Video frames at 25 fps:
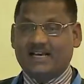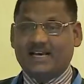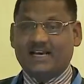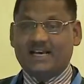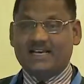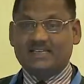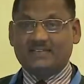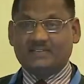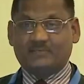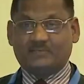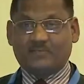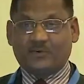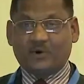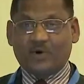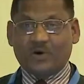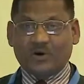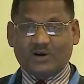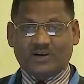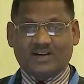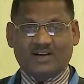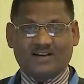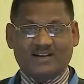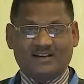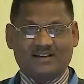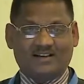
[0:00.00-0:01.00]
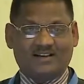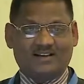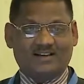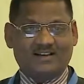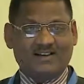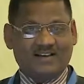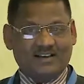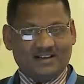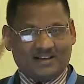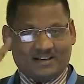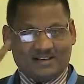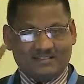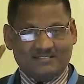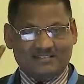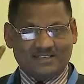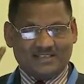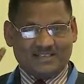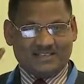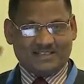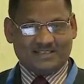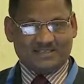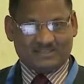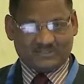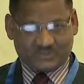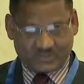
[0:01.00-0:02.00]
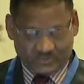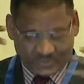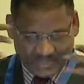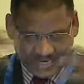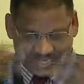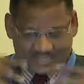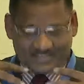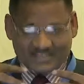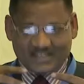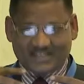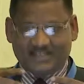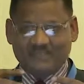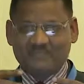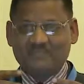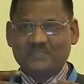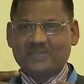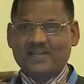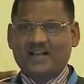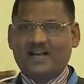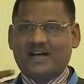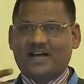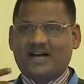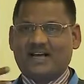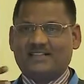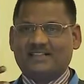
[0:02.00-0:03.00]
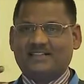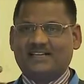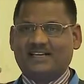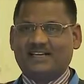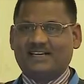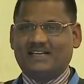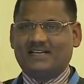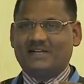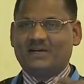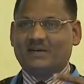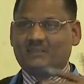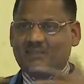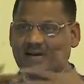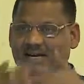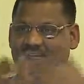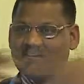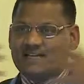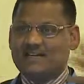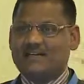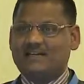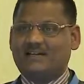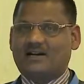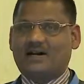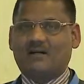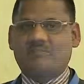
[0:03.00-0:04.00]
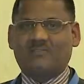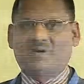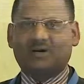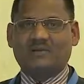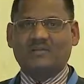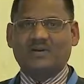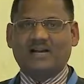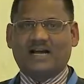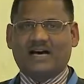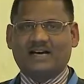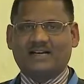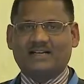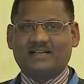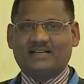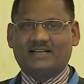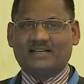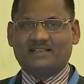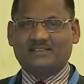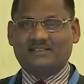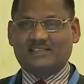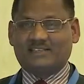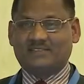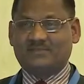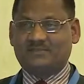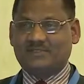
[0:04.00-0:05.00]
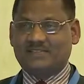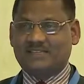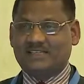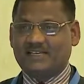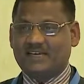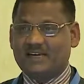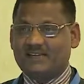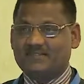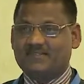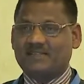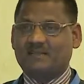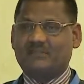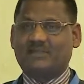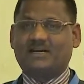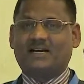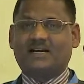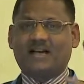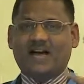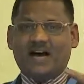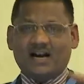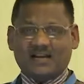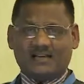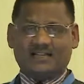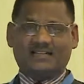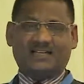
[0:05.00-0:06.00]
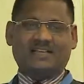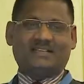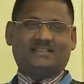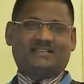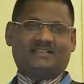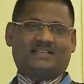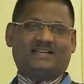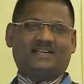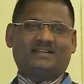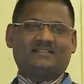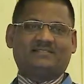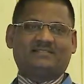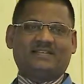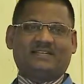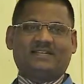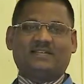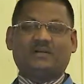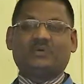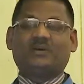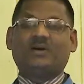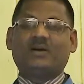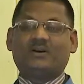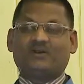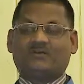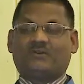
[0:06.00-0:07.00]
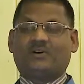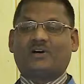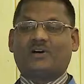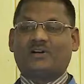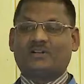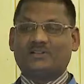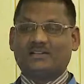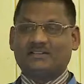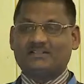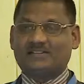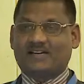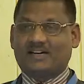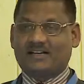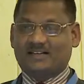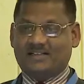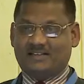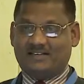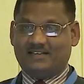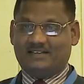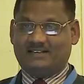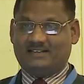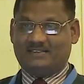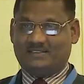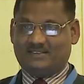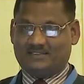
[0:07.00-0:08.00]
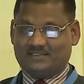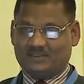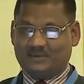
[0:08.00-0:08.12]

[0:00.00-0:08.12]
engaged 4 consultants together and then made interoperable architectures. We gave them an architecture and said you will have to follow this architecture.